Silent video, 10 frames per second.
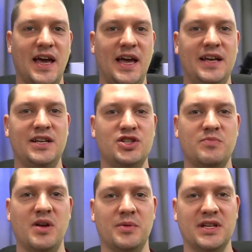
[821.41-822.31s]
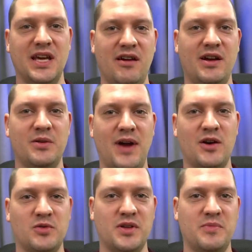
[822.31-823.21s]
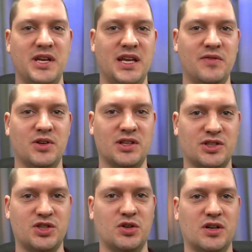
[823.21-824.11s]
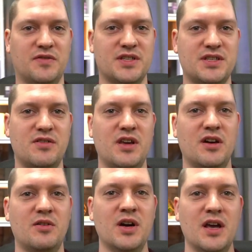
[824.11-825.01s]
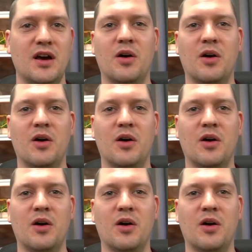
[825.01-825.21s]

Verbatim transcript: And I should be able to carry it around with me to give you a little tour of the studio